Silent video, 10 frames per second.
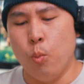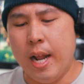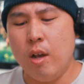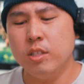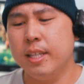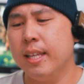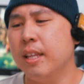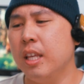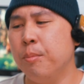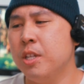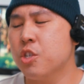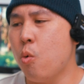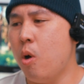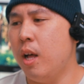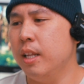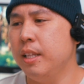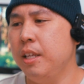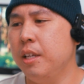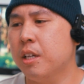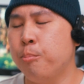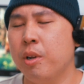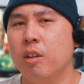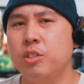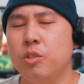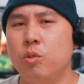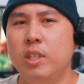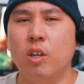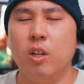When I was looking at the image quality compared to the